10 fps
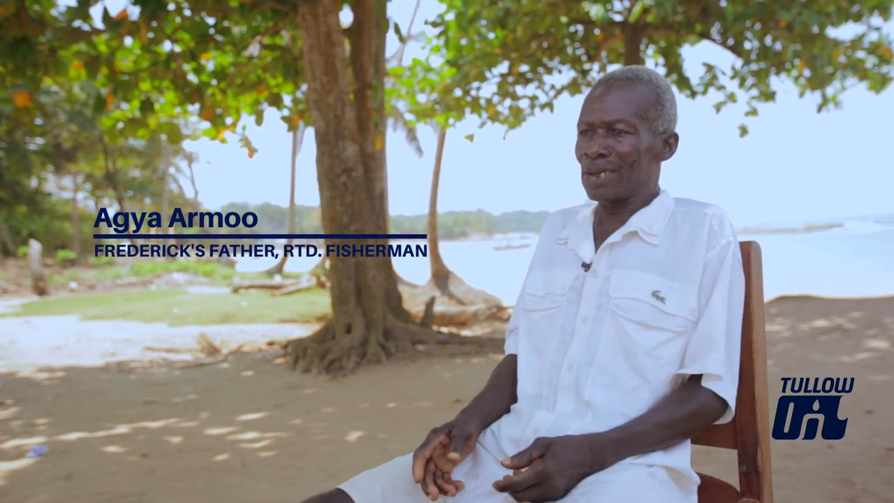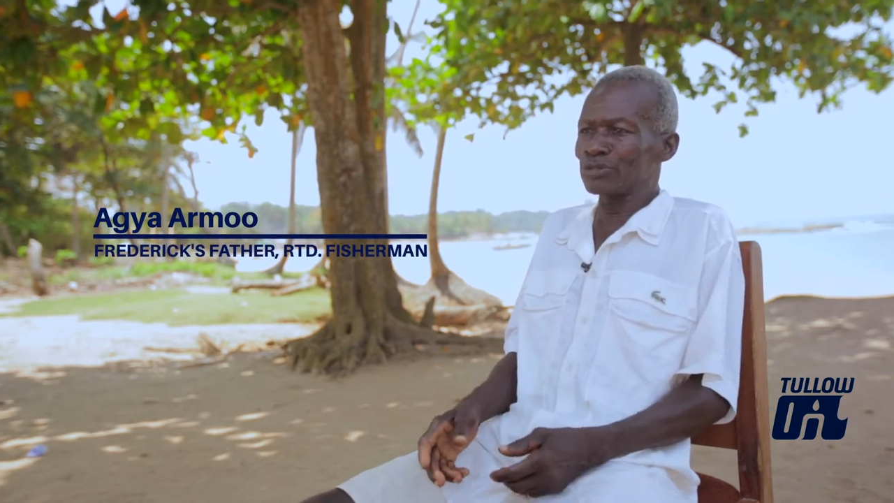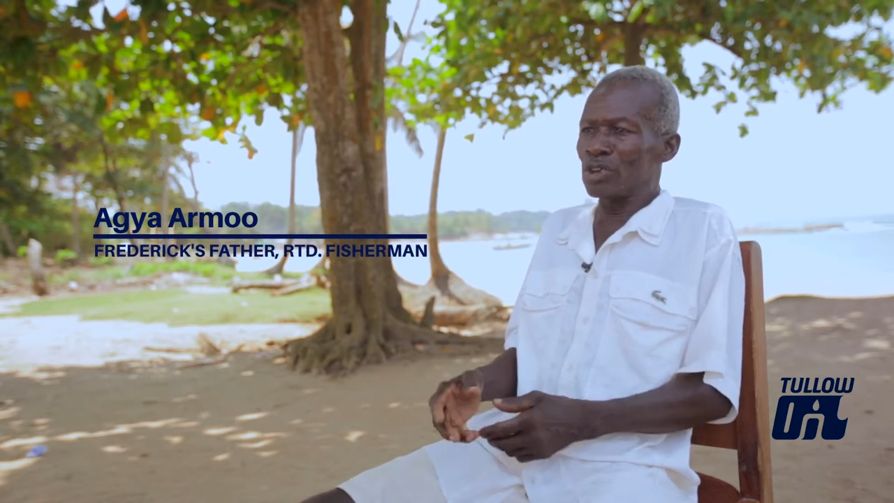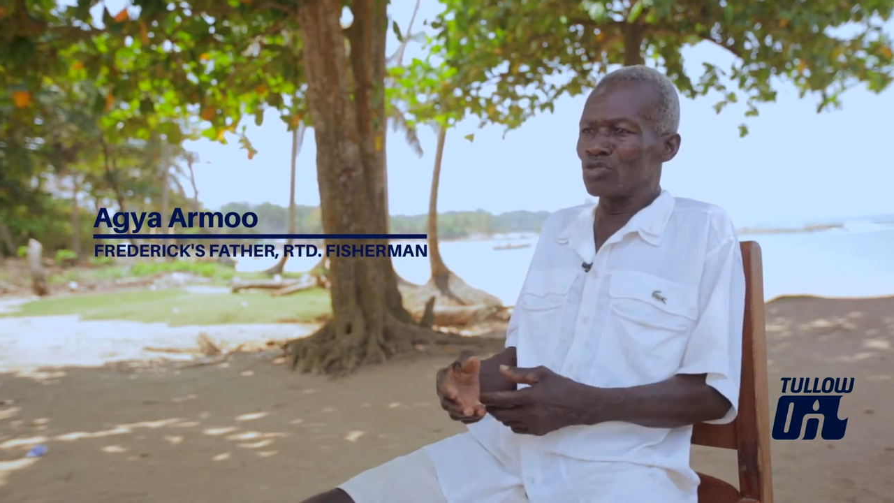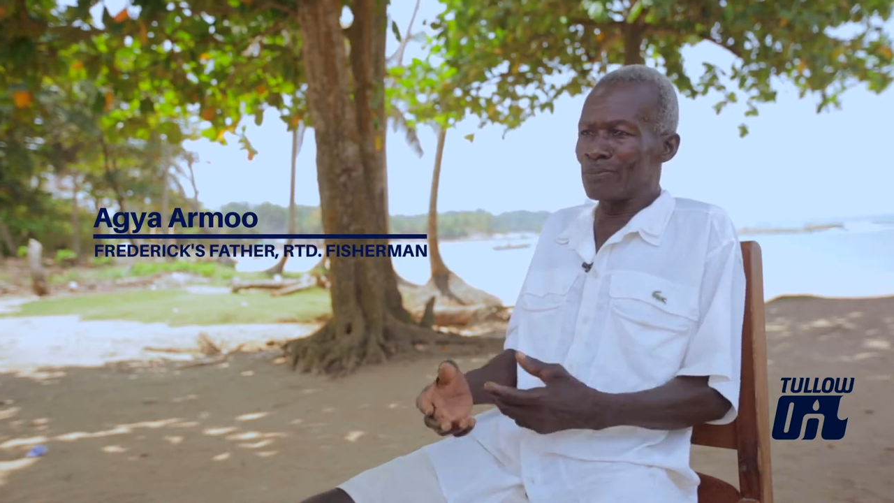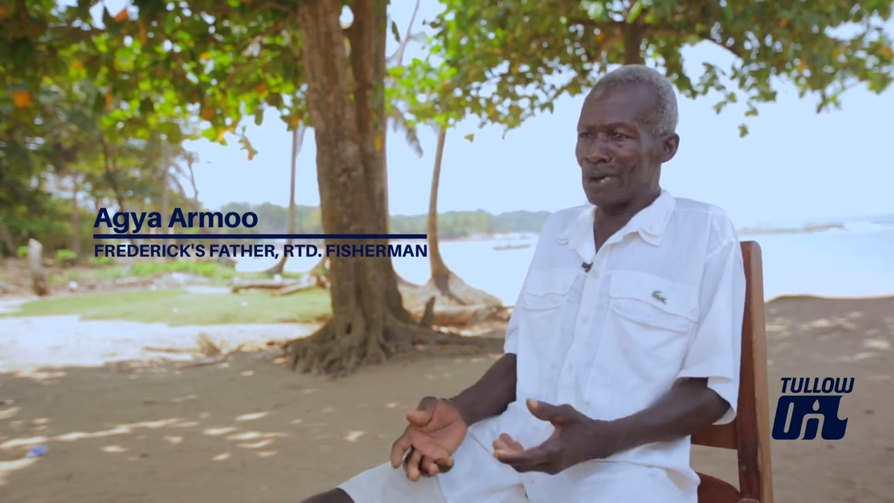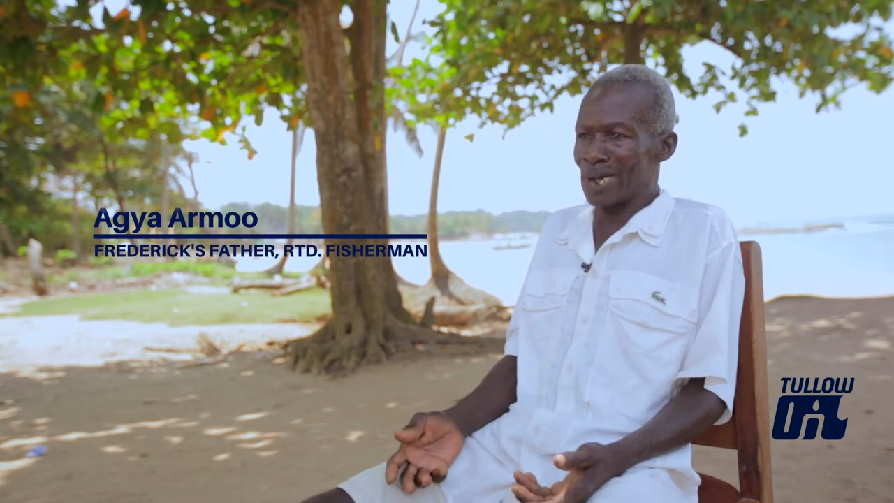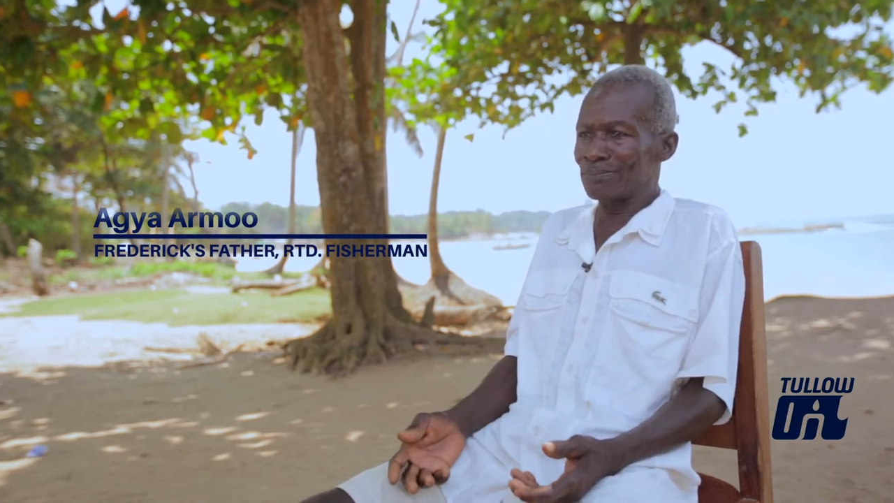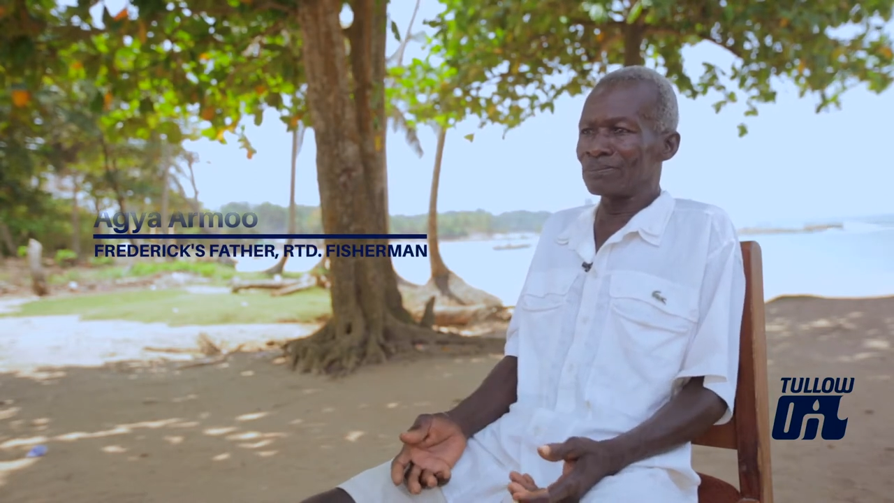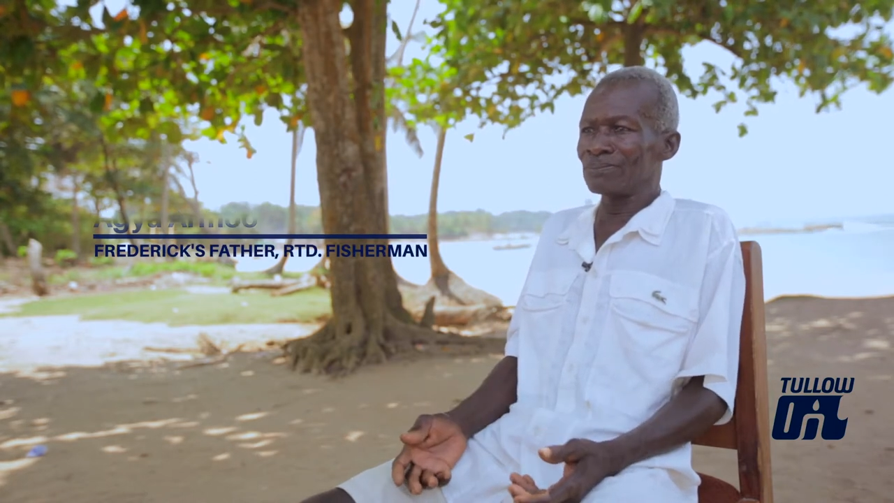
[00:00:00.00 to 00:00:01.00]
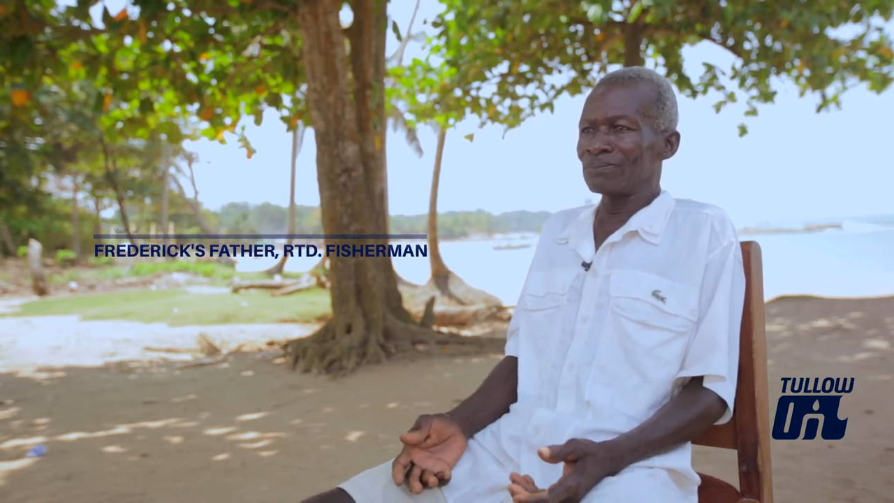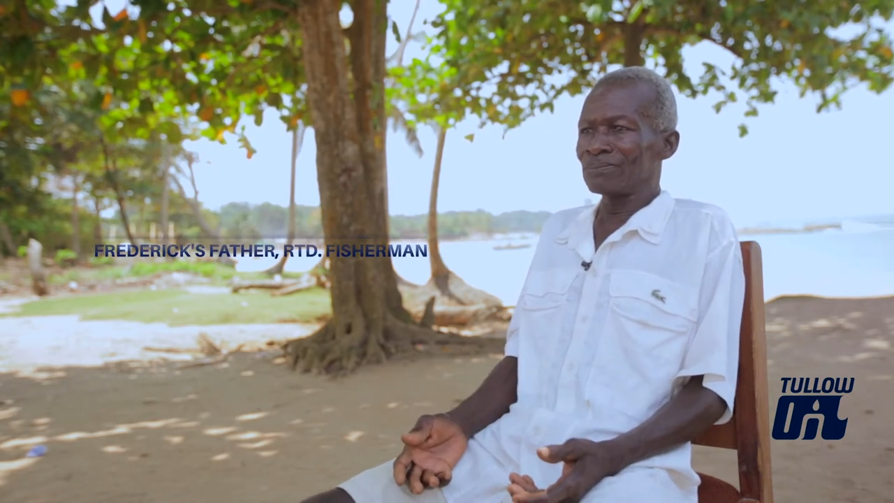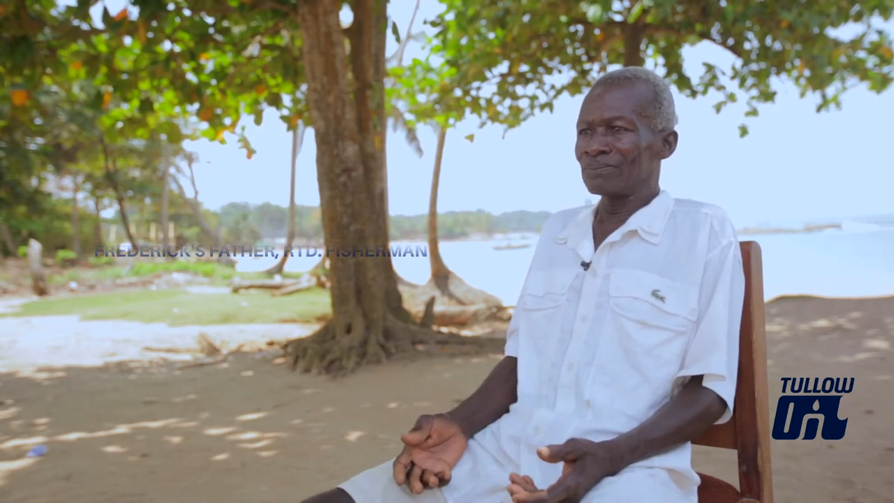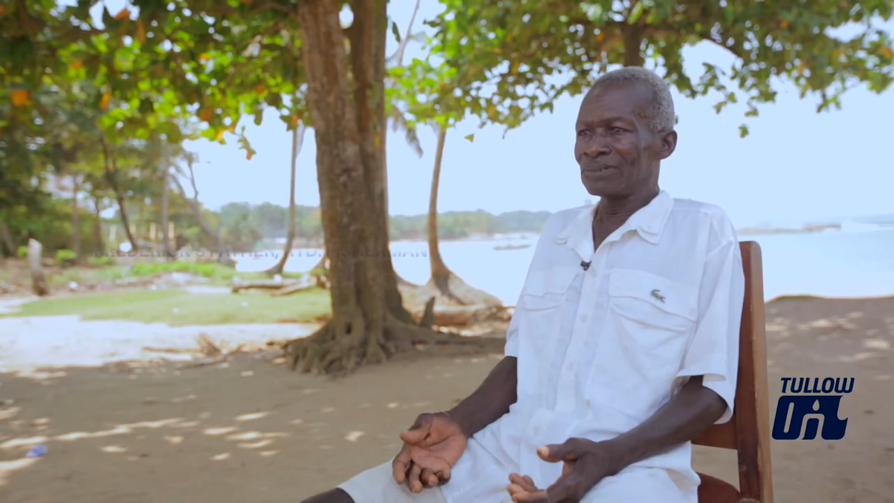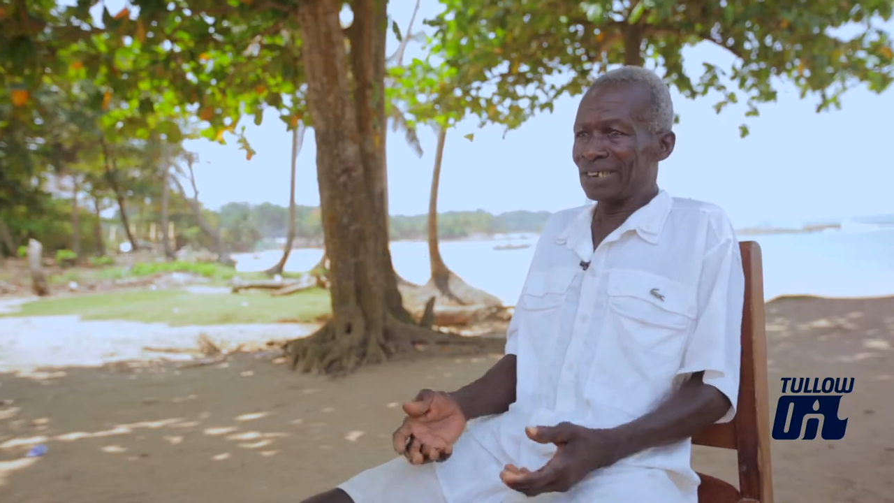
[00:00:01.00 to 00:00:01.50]
scholarship to
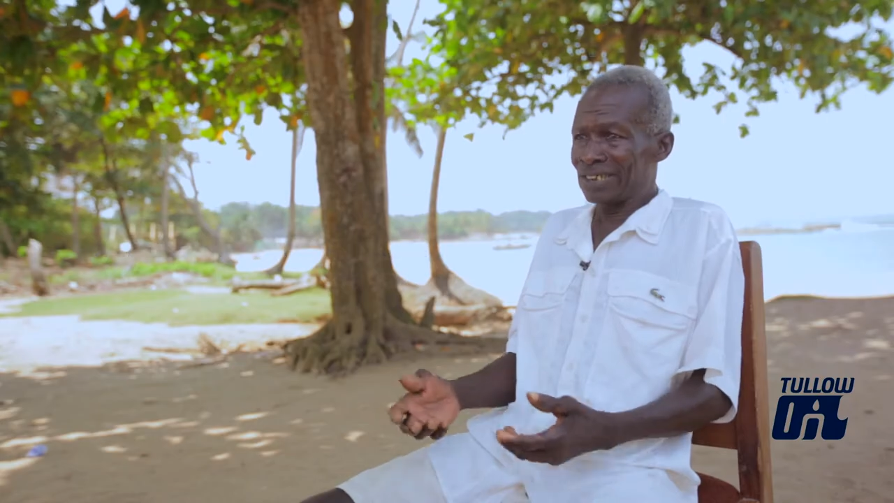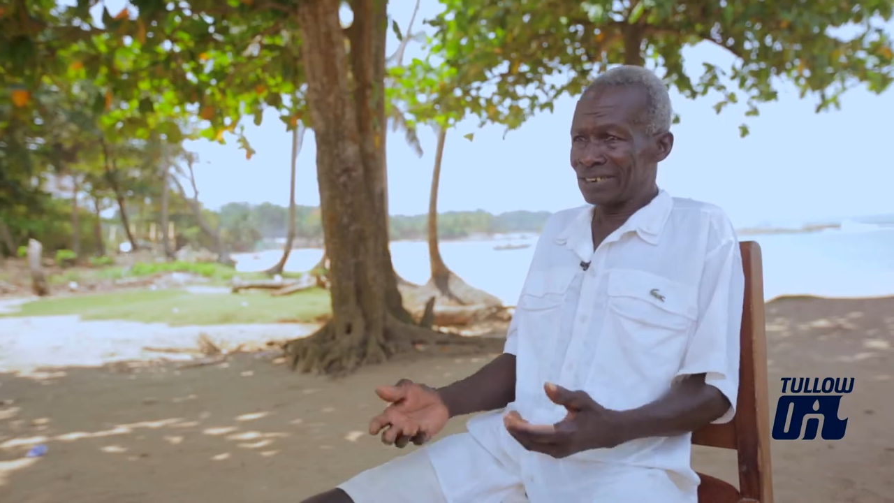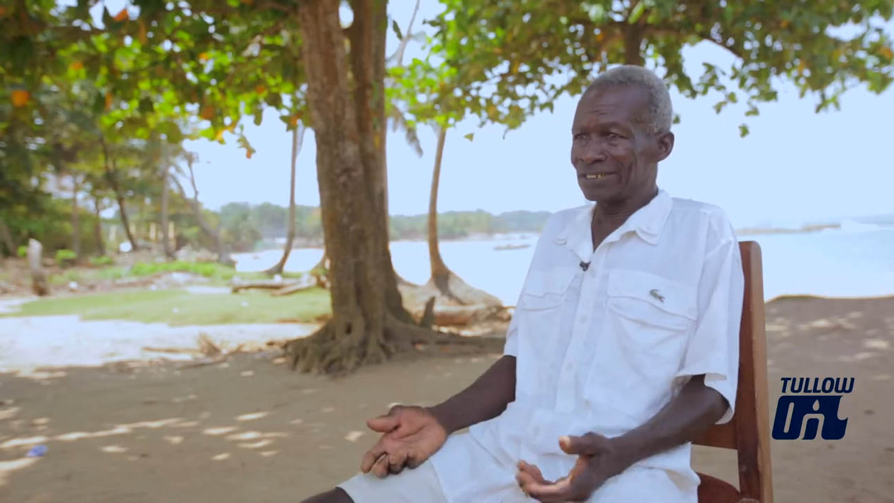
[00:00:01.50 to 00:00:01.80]
further their